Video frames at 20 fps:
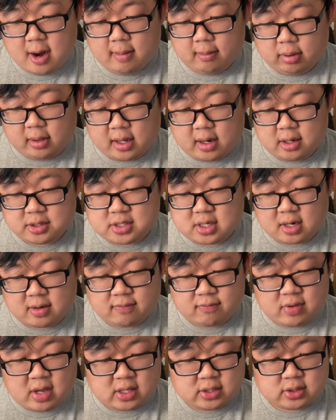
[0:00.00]
Players then
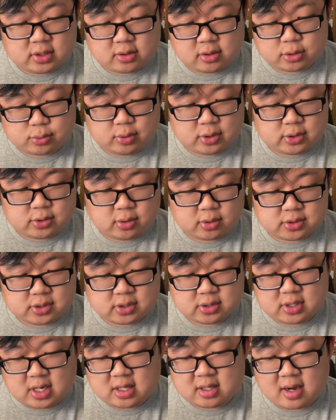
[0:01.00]
invest those
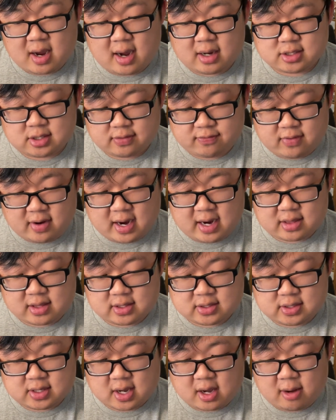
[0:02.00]
resources, detoxifying the
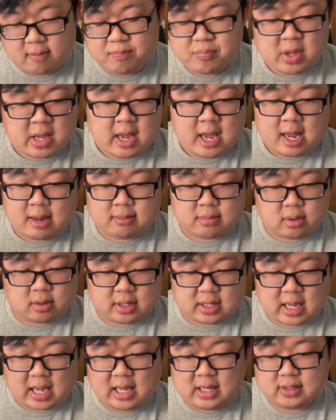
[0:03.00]
cell and
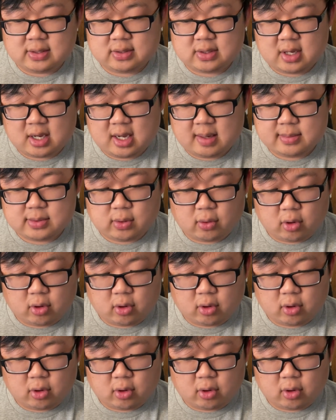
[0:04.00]
building enzymes,